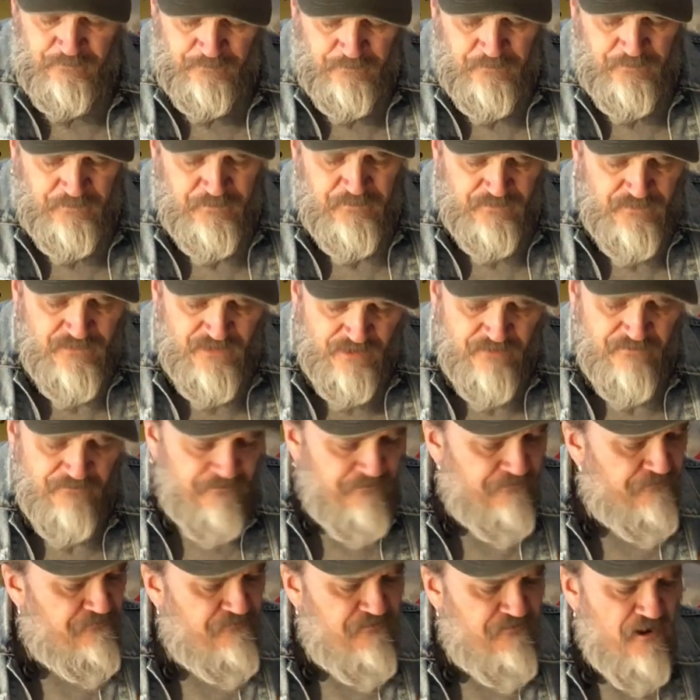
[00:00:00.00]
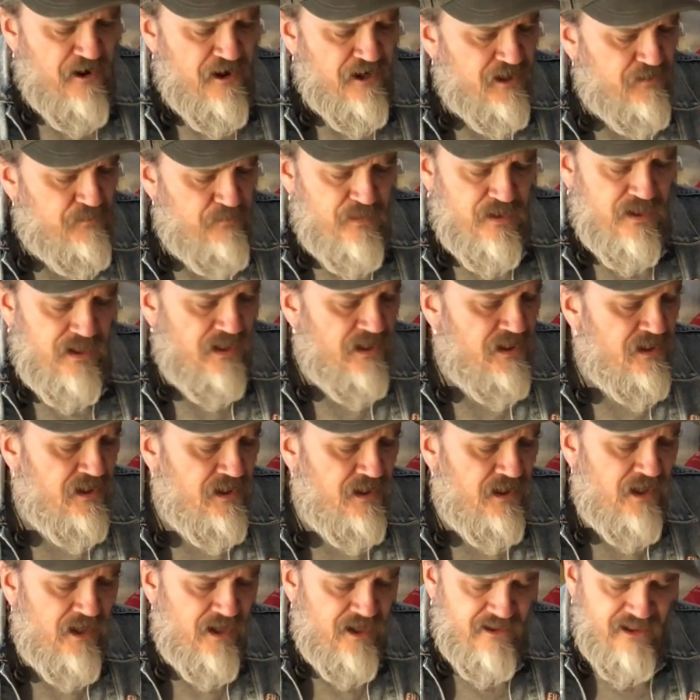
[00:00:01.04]
Mm, fuck
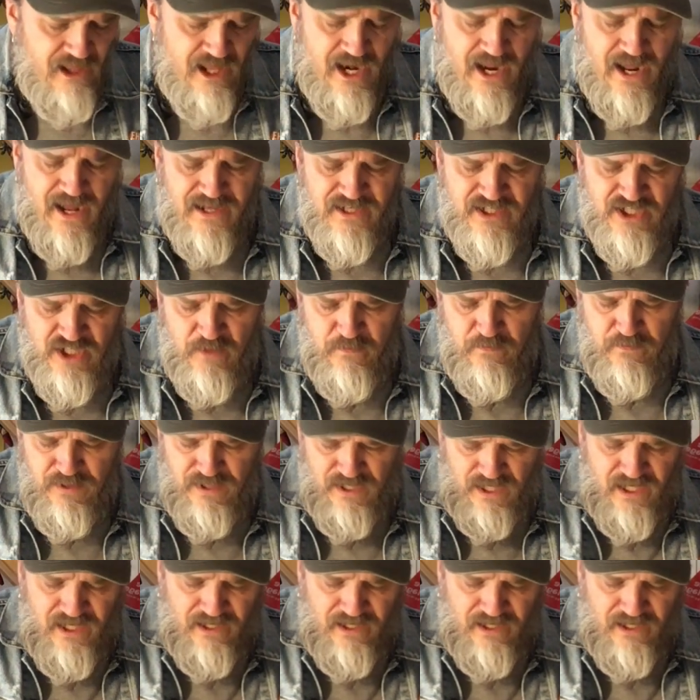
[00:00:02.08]
me that I should be